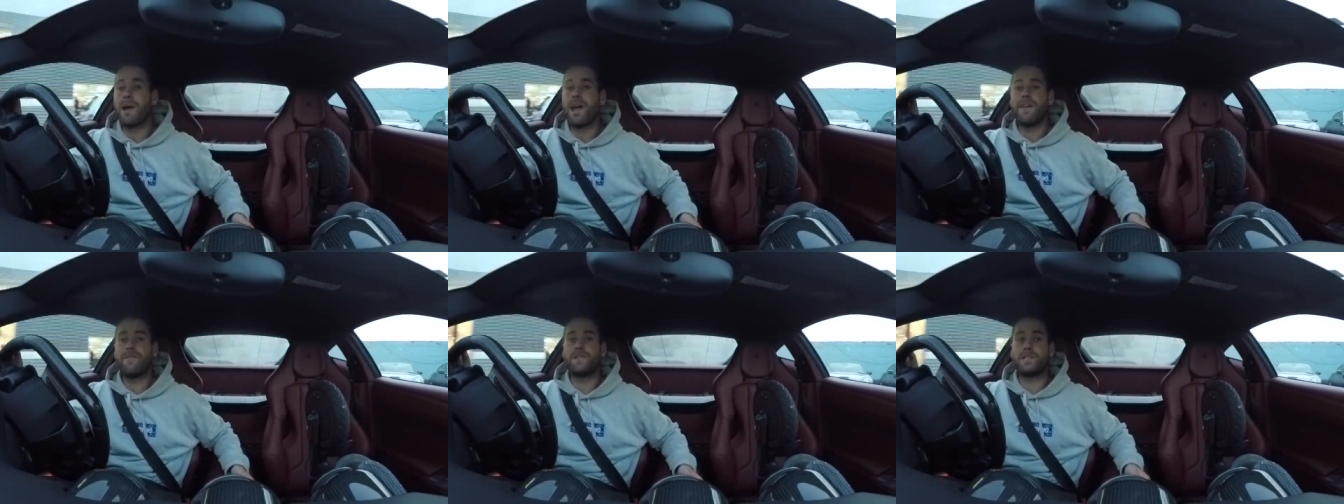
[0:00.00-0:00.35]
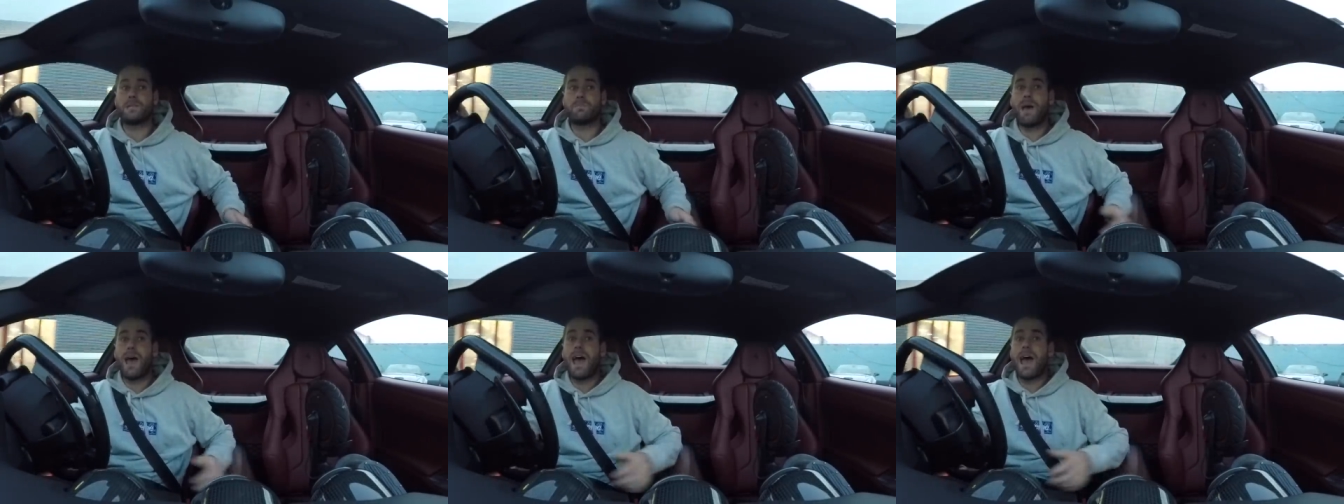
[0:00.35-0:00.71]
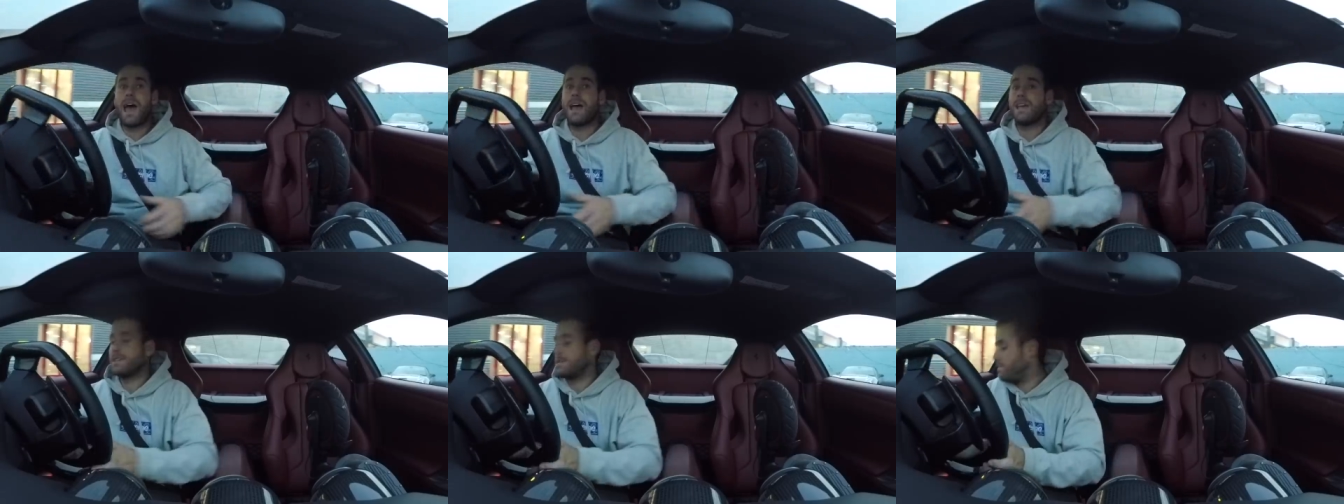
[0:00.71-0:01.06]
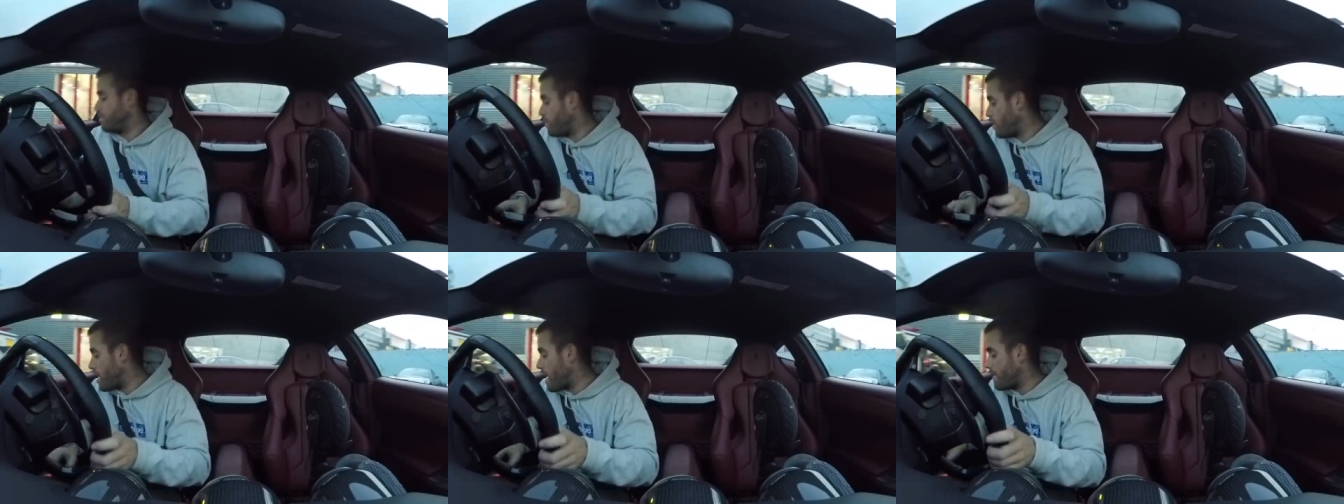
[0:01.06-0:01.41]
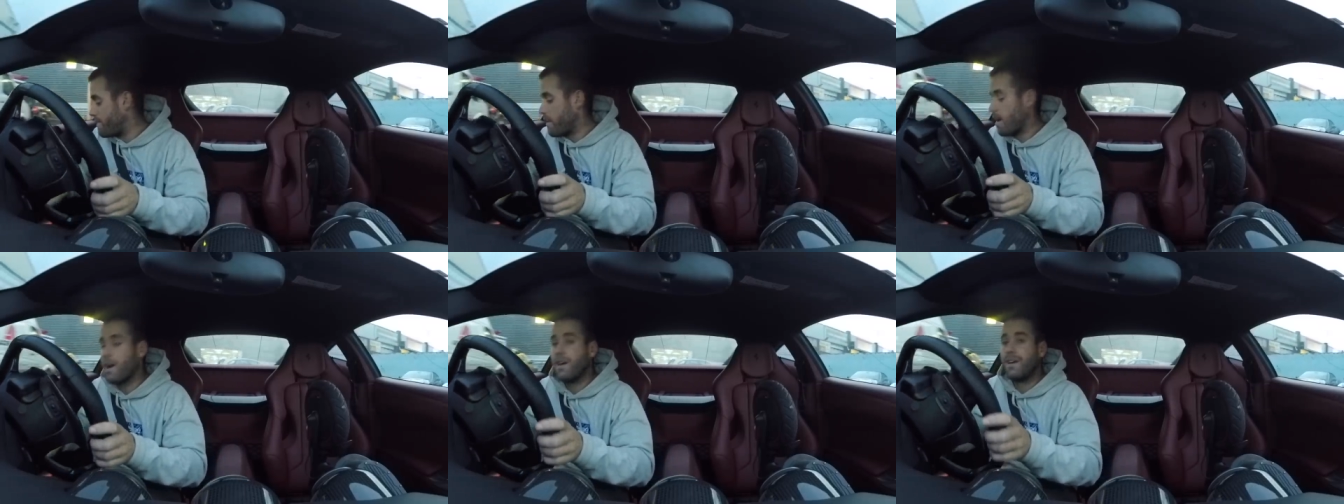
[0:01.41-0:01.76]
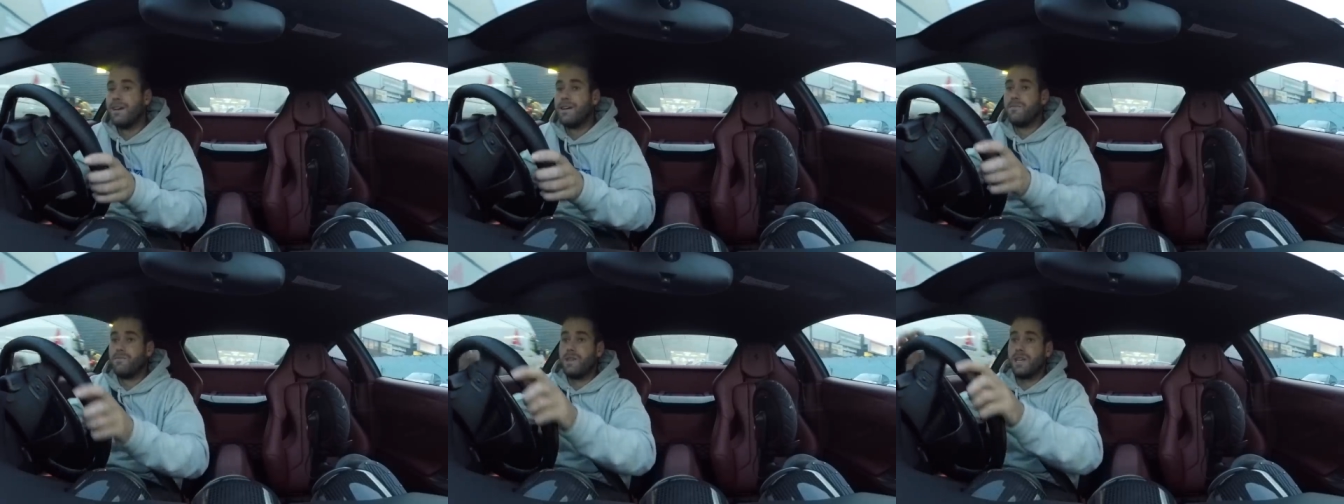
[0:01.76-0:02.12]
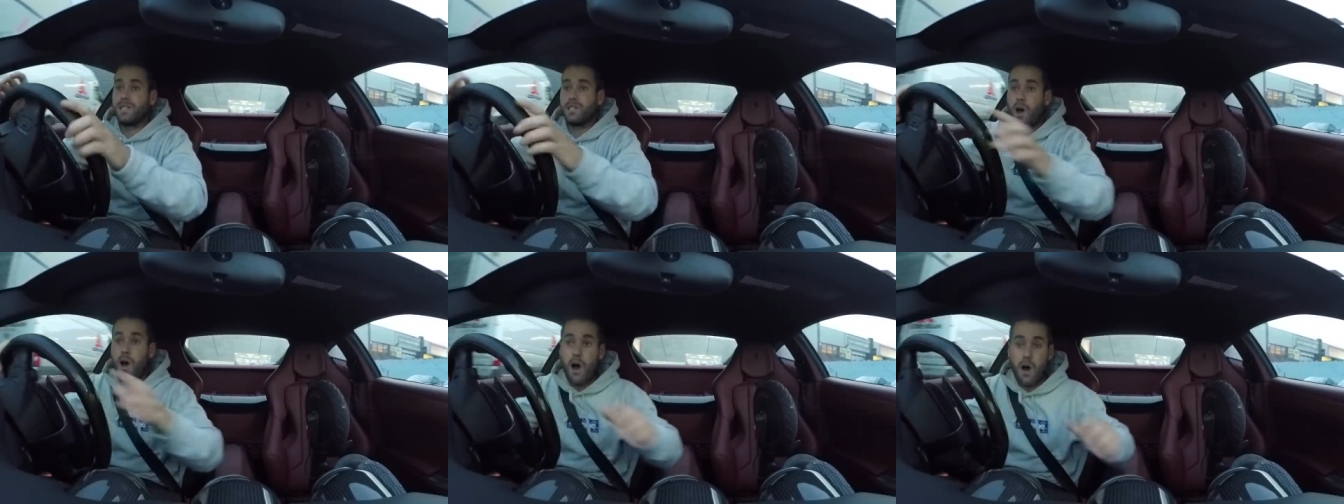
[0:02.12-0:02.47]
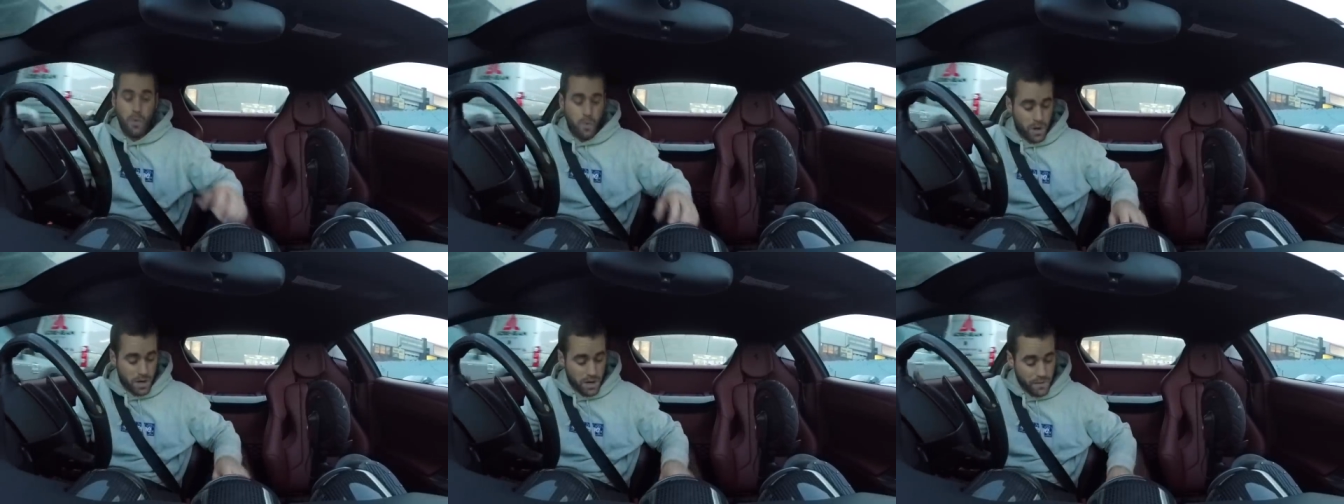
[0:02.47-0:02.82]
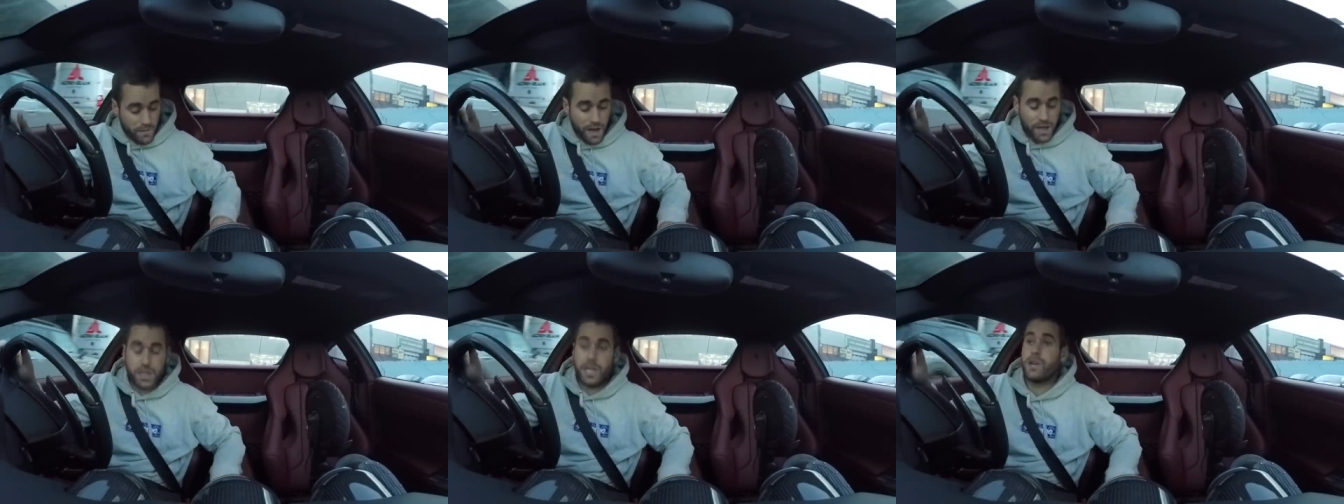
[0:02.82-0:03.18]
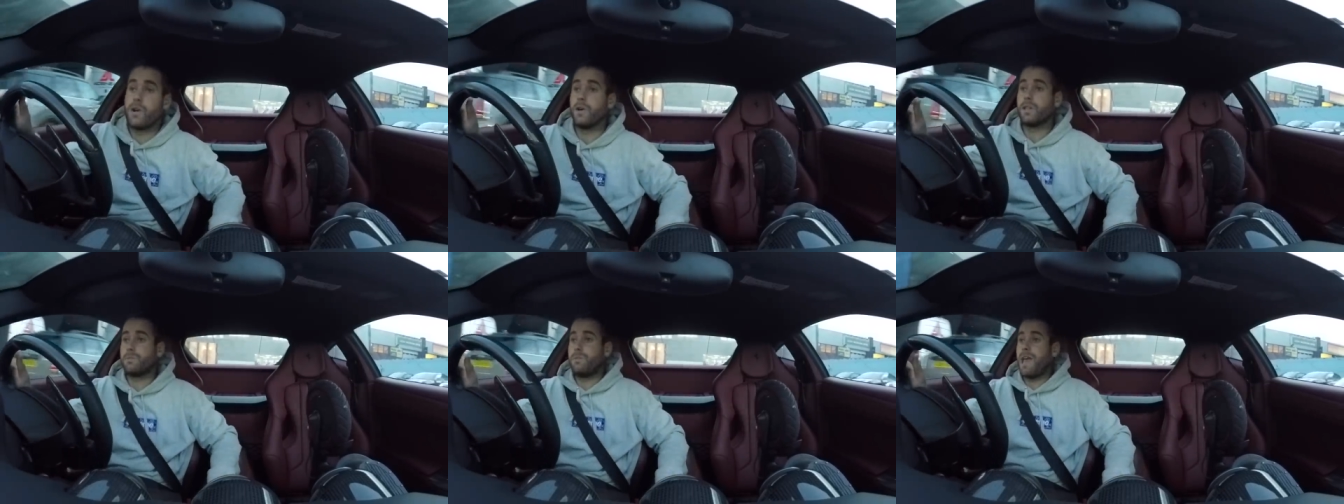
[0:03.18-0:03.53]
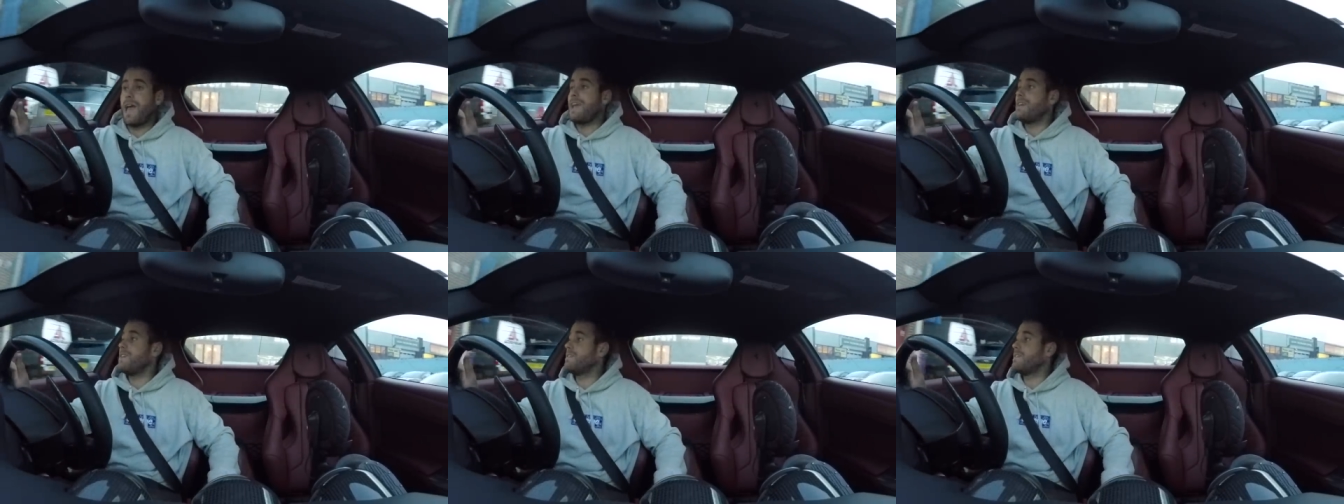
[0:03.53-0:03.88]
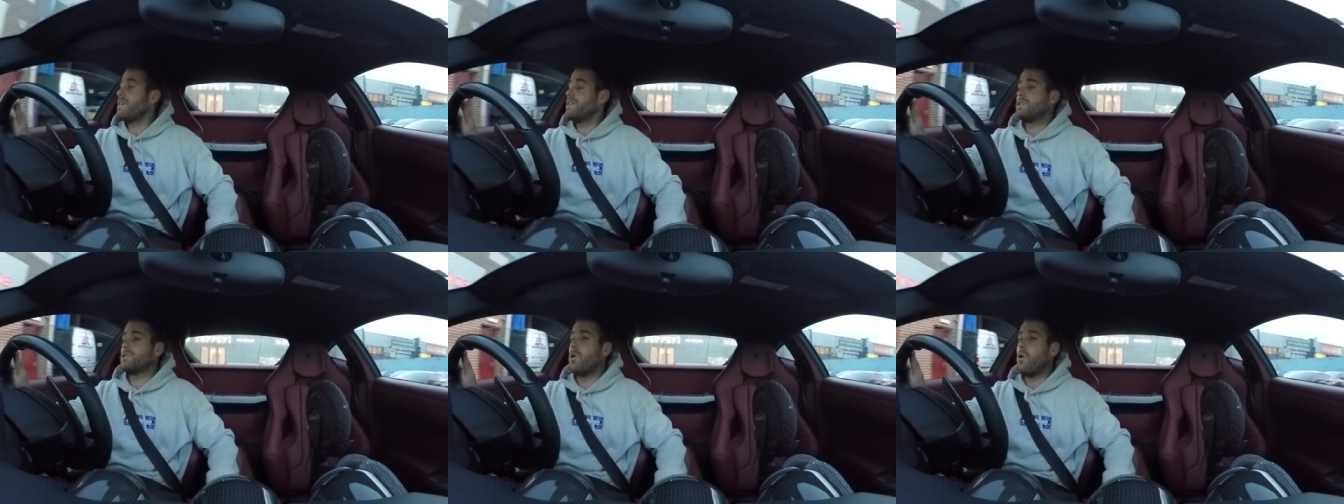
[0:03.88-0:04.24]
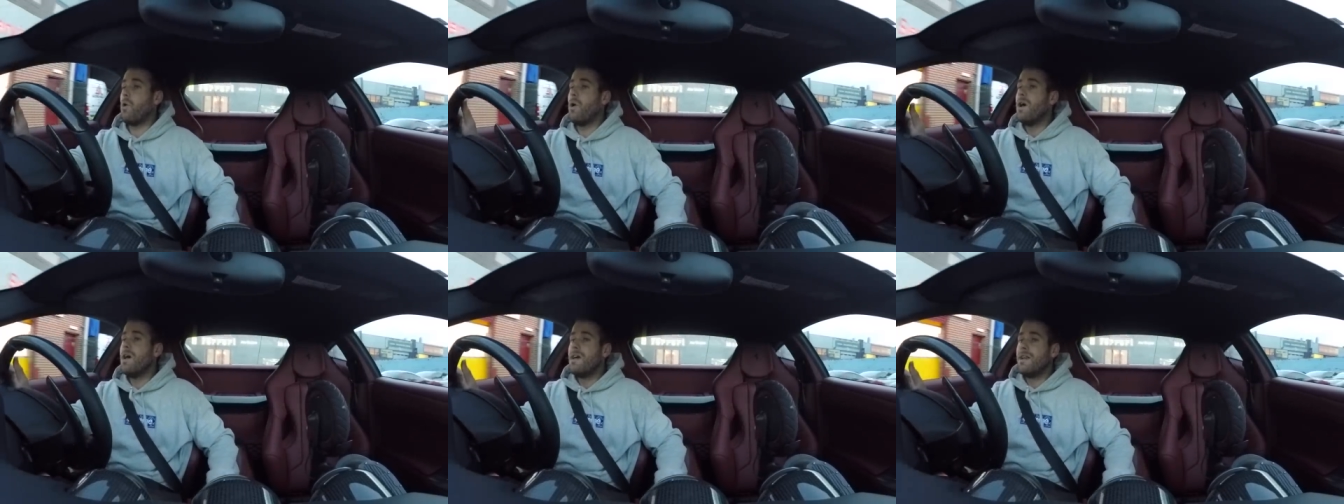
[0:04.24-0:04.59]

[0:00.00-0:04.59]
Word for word: paying for spares and whatever, this car wouldn't have actually cost me anything at all.